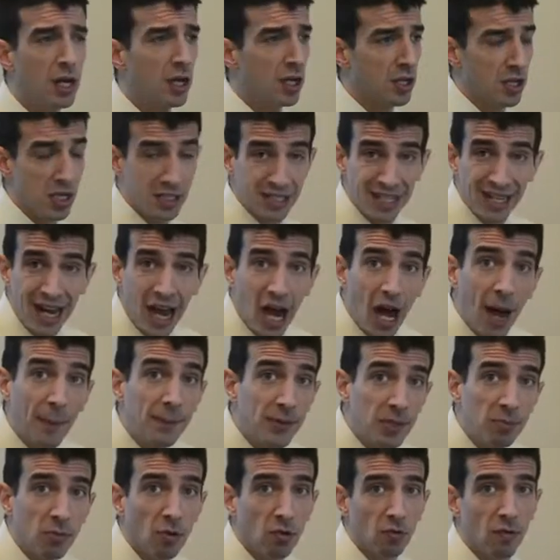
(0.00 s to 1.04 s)
It's an
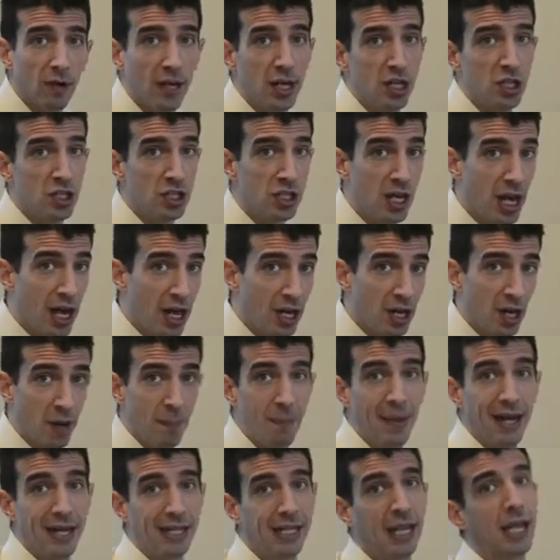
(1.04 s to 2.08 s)
optimal range, not a
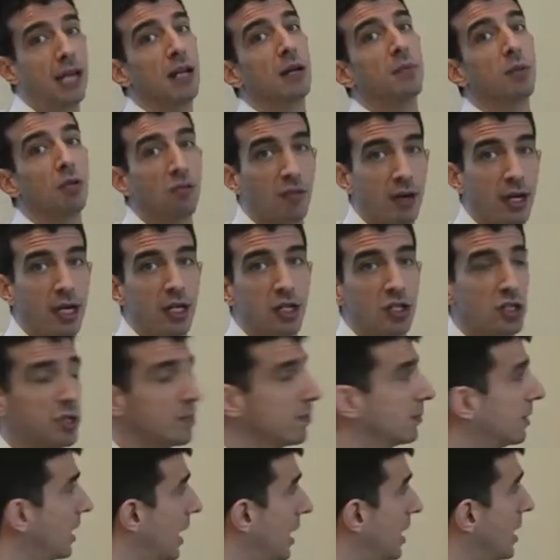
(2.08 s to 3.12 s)
medicatable range,
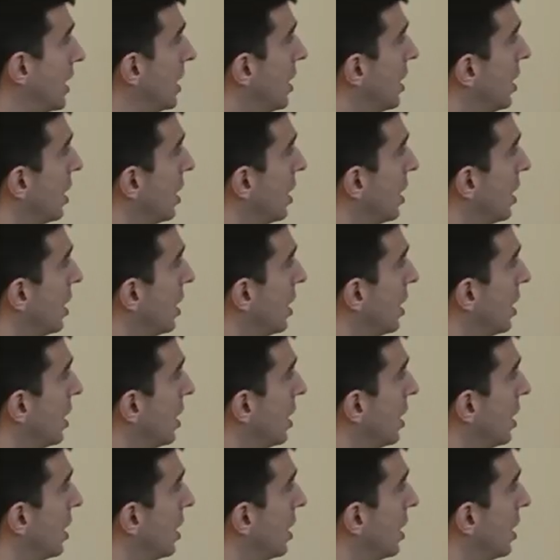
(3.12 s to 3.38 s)
okay?